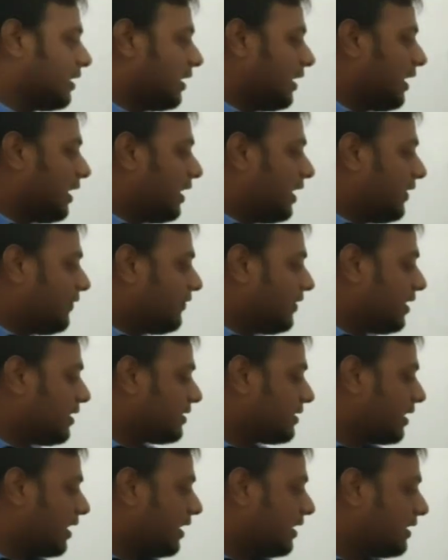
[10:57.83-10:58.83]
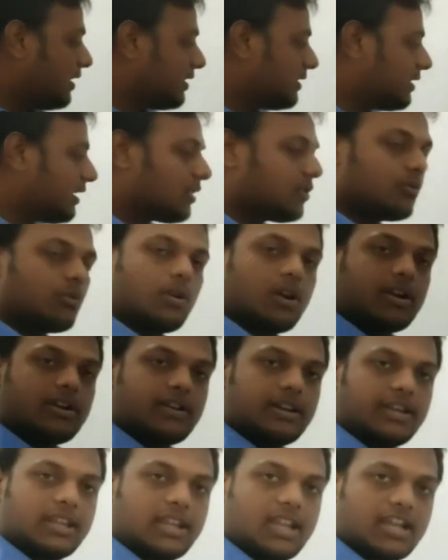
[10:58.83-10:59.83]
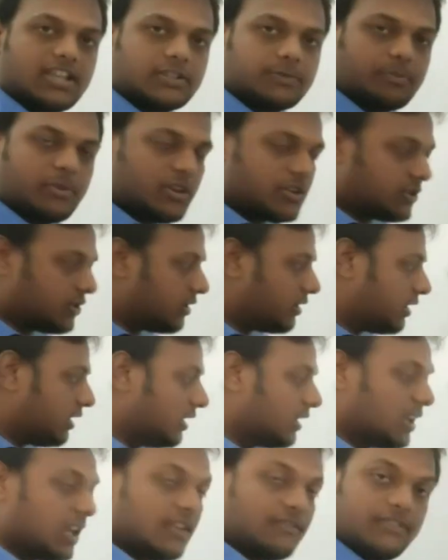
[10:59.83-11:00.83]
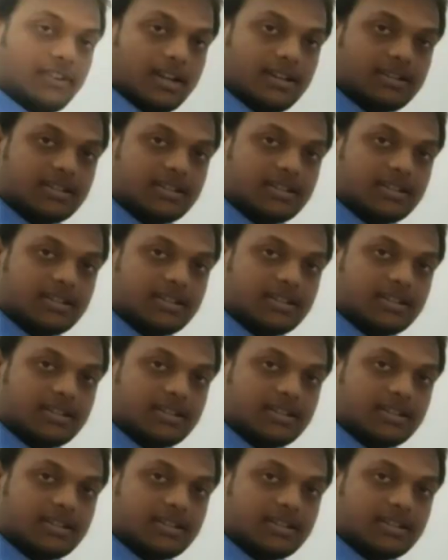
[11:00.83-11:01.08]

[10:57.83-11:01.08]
Here left hand side is a quadratic expression. In left hand